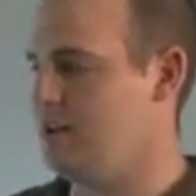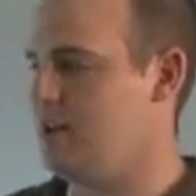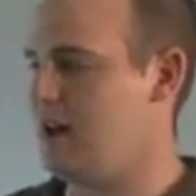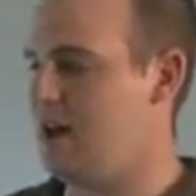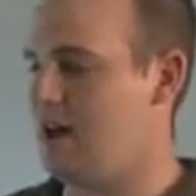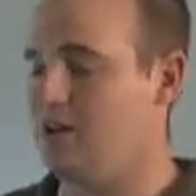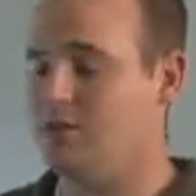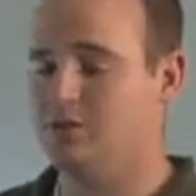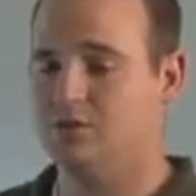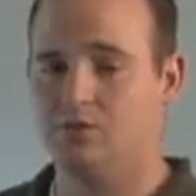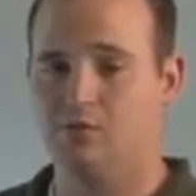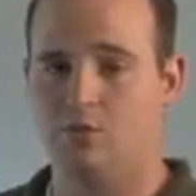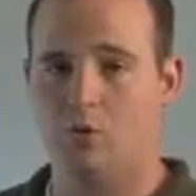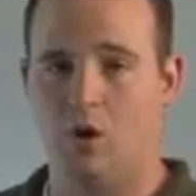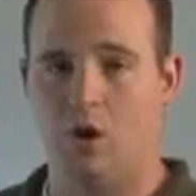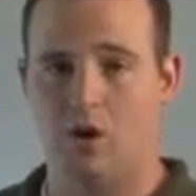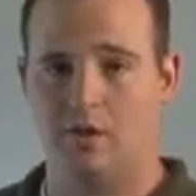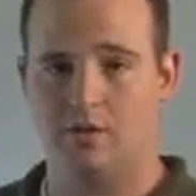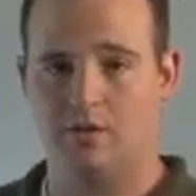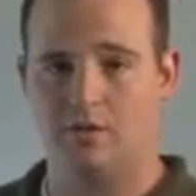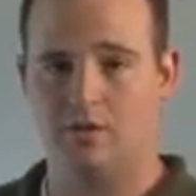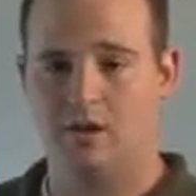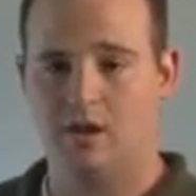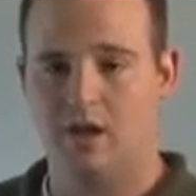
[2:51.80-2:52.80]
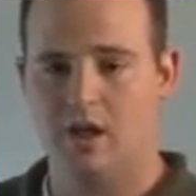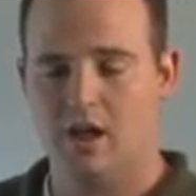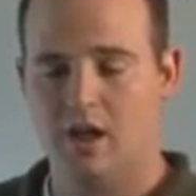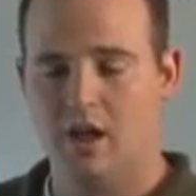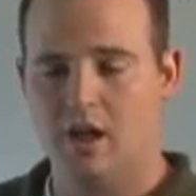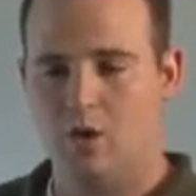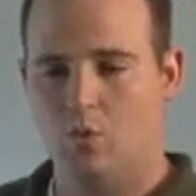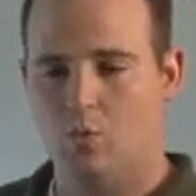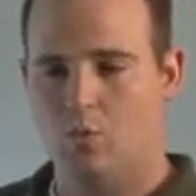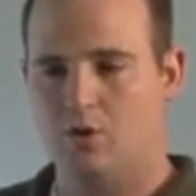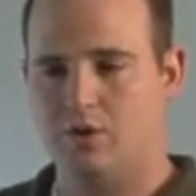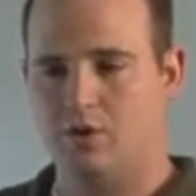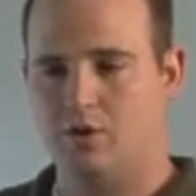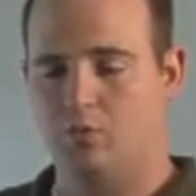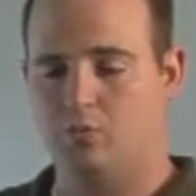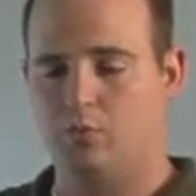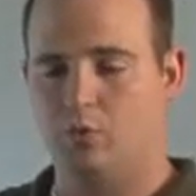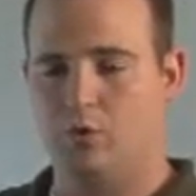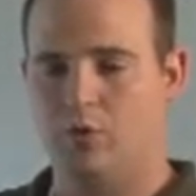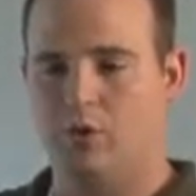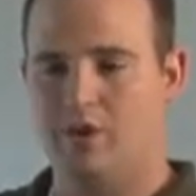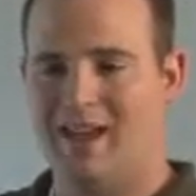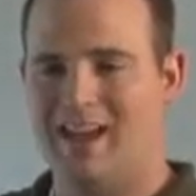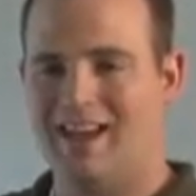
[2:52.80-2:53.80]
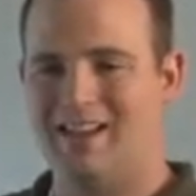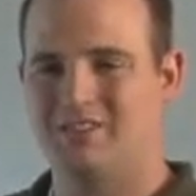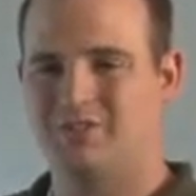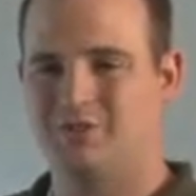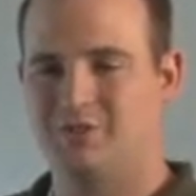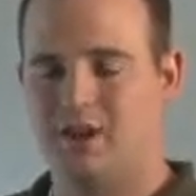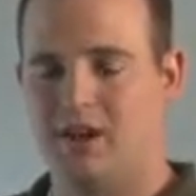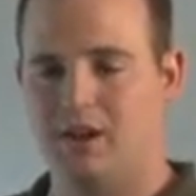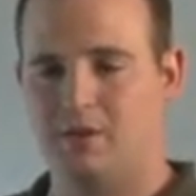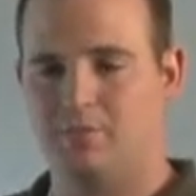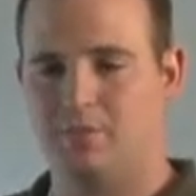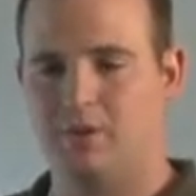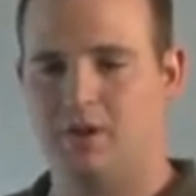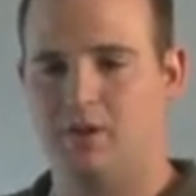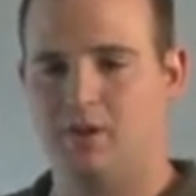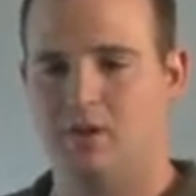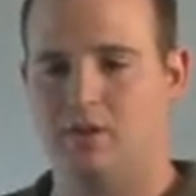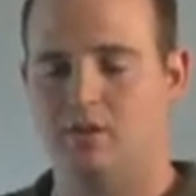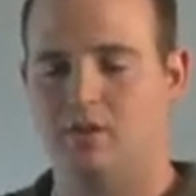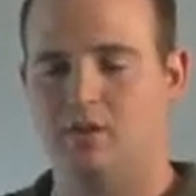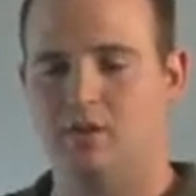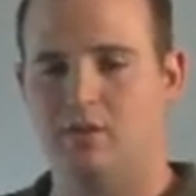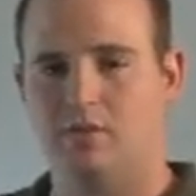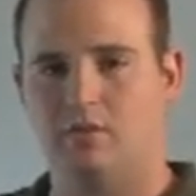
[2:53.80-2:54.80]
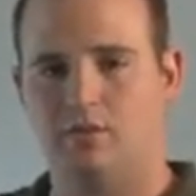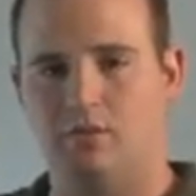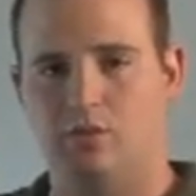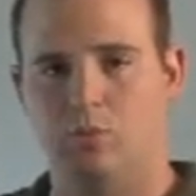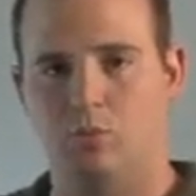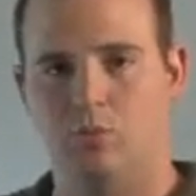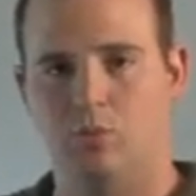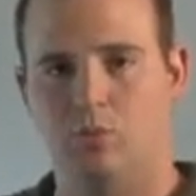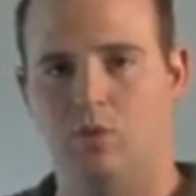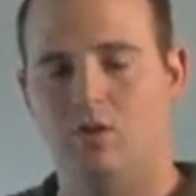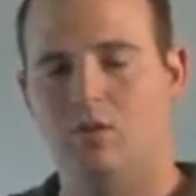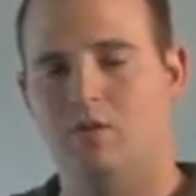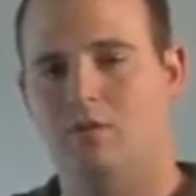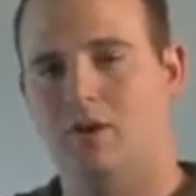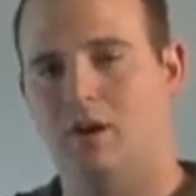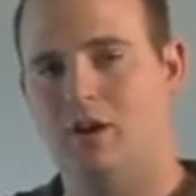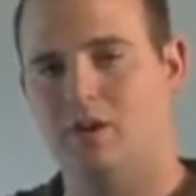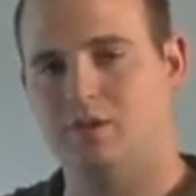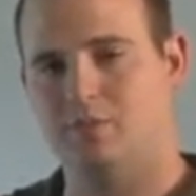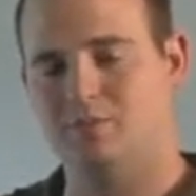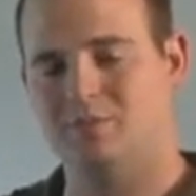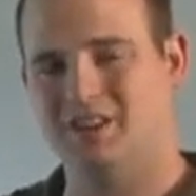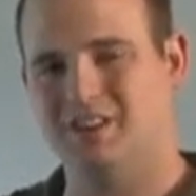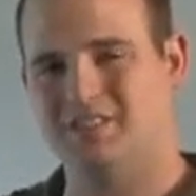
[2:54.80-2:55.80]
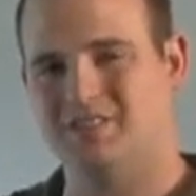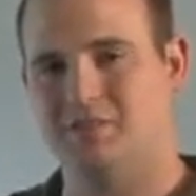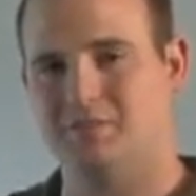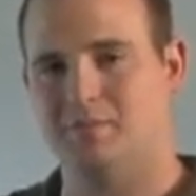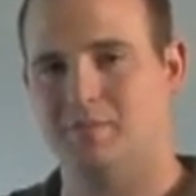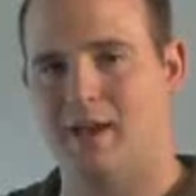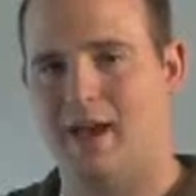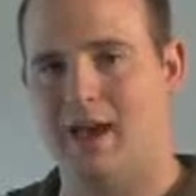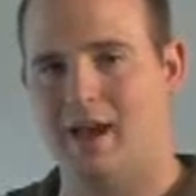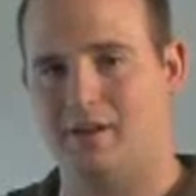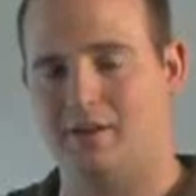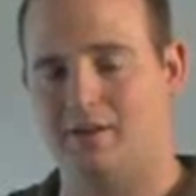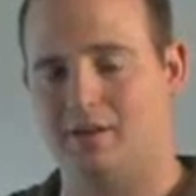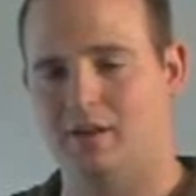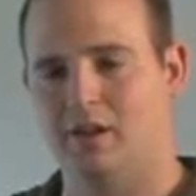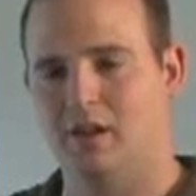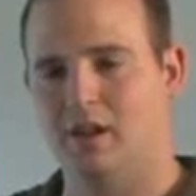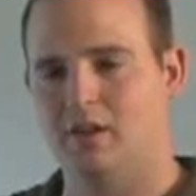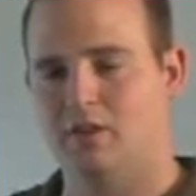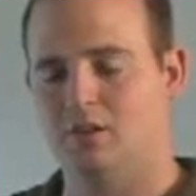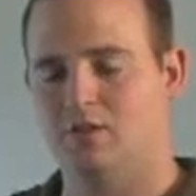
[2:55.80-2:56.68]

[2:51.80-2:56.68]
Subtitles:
gallons of water. When you're brewing extract beer, your boil volume doesn't matter.